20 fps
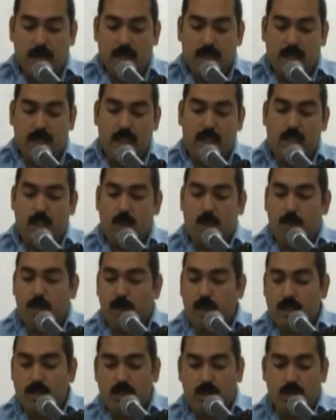But they just
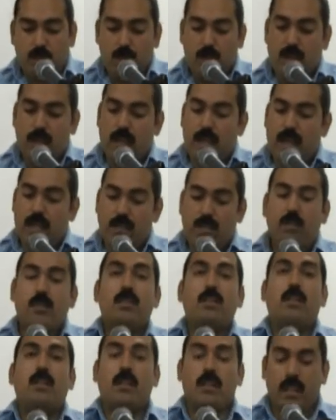point to the
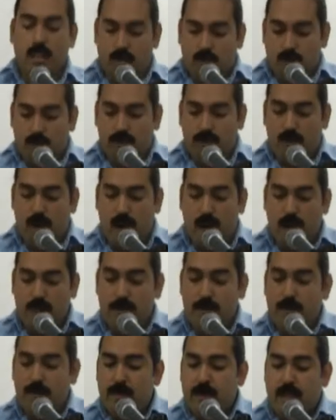electoral
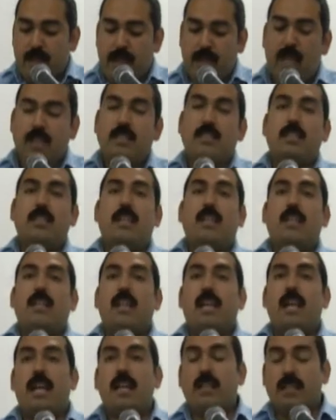fraud in
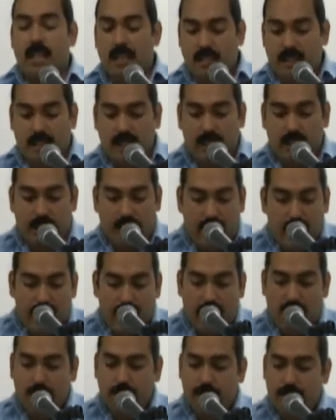1988,
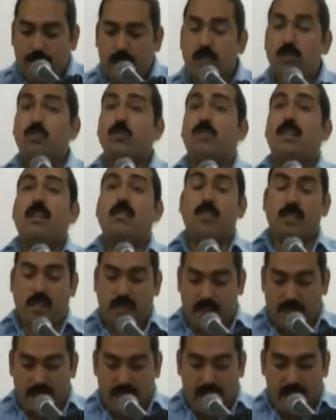in
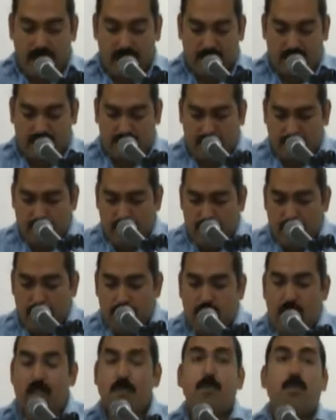2006.
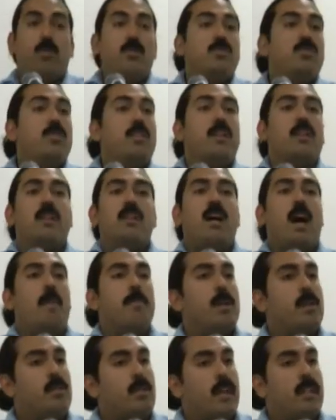They point to the
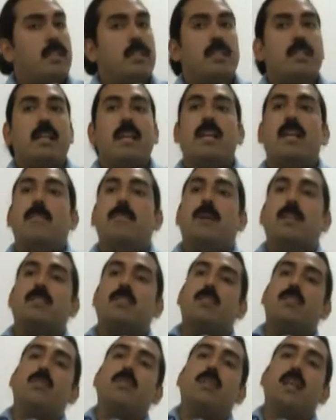economic crisis that hit
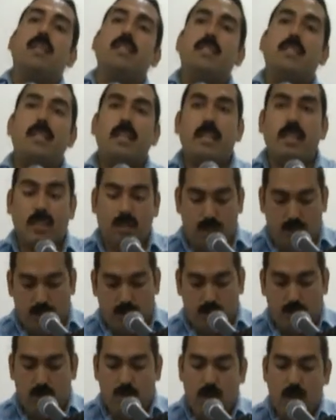Mexico in
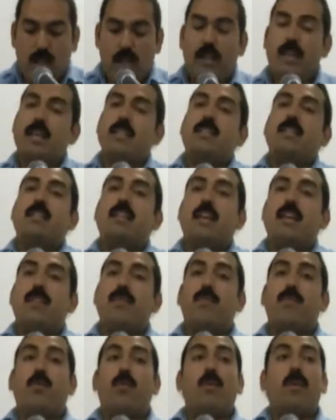1982,
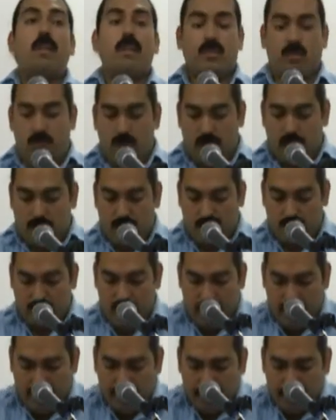1994, and in 2008.